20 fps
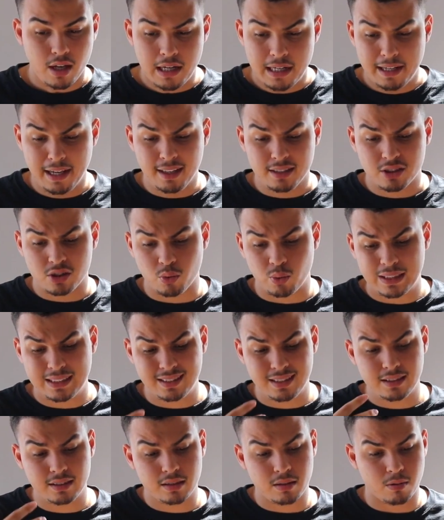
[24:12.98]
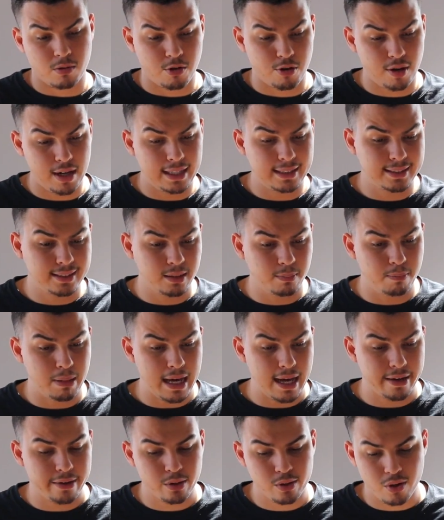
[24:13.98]
Yeah, so we see some crazy
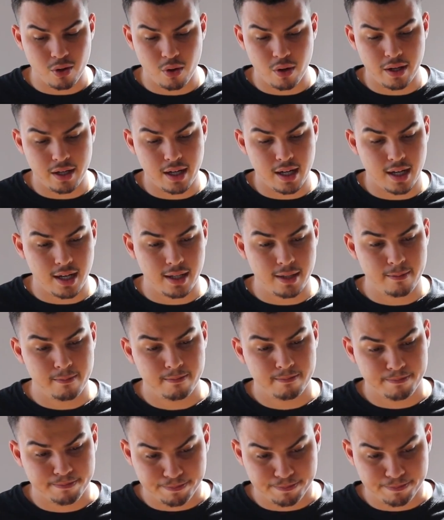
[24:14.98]
battle going on.